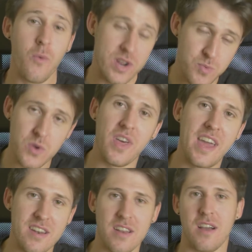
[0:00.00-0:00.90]
Which will
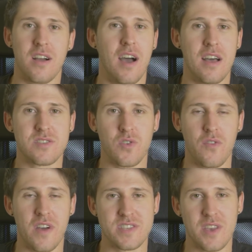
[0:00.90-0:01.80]
then, sort
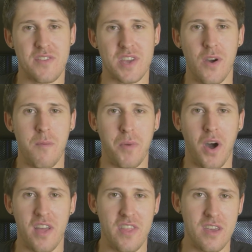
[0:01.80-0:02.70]
of as you have to go and
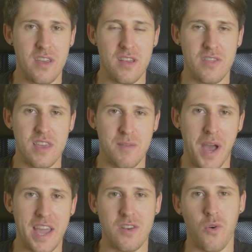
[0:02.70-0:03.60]
buy the
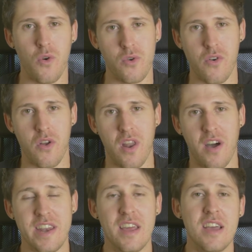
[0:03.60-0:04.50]
paint or order it
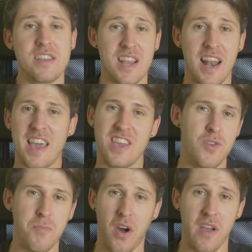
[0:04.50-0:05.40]
online, delay
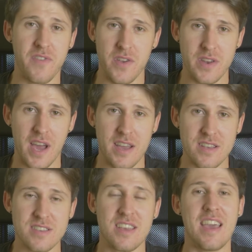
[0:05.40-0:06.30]
you by a few
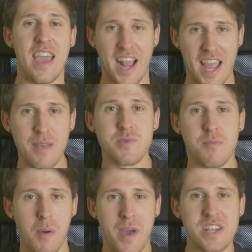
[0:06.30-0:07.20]
days. It keeps
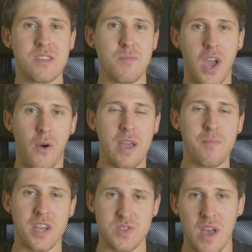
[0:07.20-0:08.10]
your momentum going
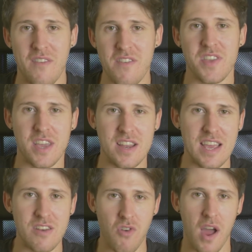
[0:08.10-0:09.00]
because you have everything you
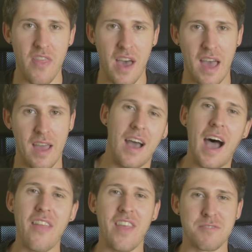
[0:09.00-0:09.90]
need right there.
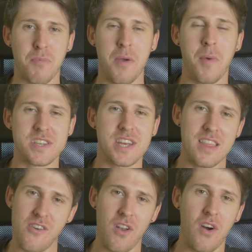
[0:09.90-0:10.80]
And that's pretty much
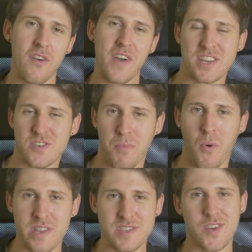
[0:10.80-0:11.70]
it. There are a lot of extra
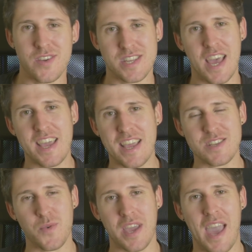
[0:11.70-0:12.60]
points you could take
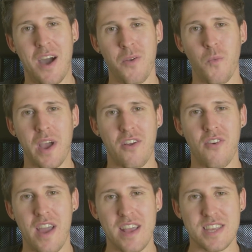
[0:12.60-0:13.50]
into account when
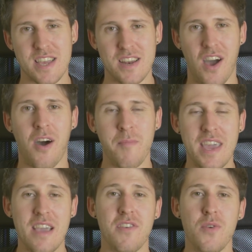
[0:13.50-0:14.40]
creating an
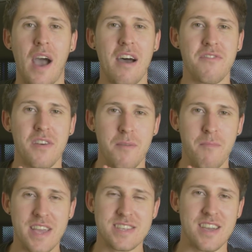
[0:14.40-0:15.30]
army. If you have an
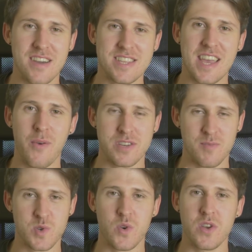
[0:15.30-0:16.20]
amazing idea, which
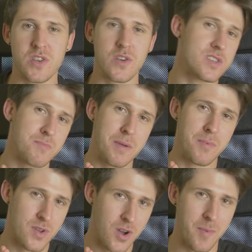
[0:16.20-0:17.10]
I'm sure you do because
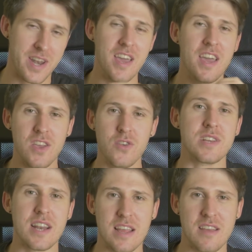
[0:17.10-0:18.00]
people who comment
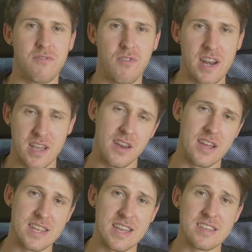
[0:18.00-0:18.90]
usually leave really good
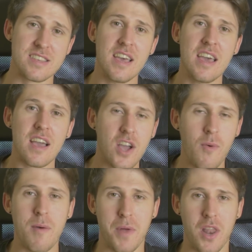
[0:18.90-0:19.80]
ideas,
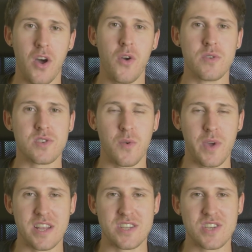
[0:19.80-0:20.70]
comment below so that we can